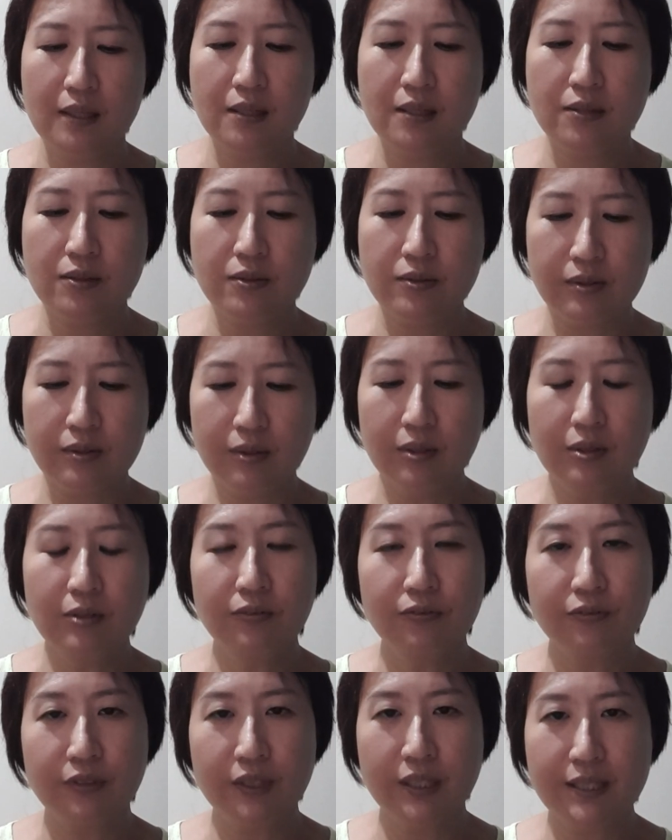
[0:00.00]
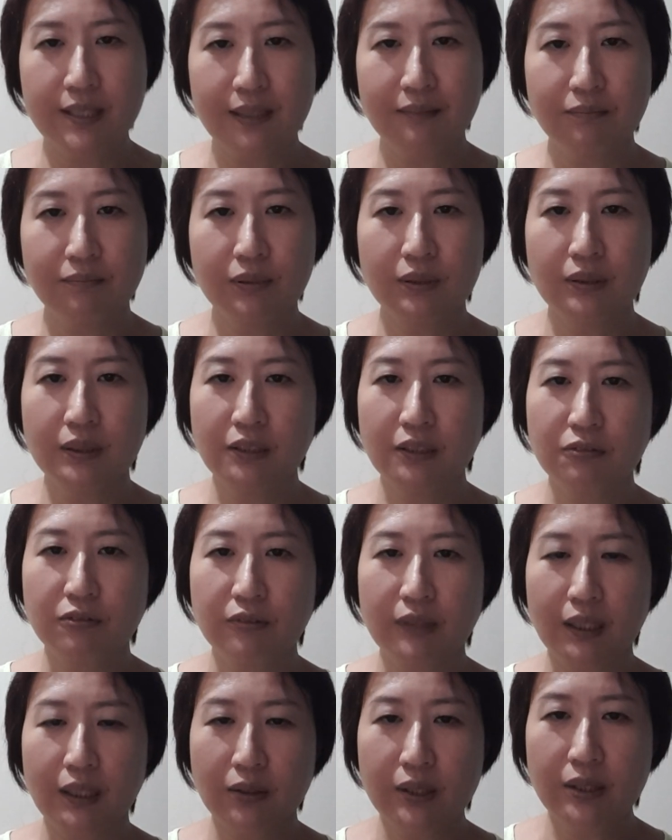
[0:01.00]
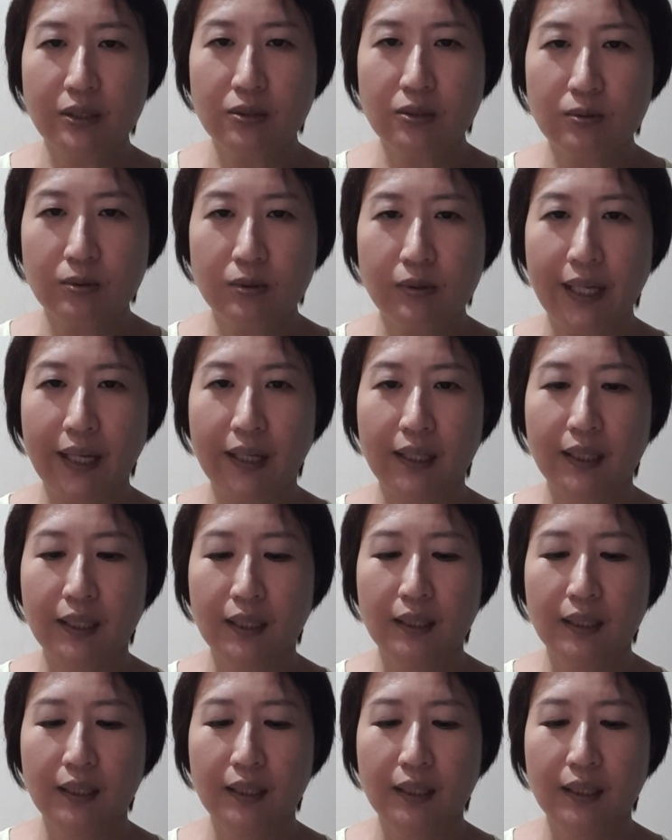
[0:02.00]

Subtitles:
So for example, if we are going to look at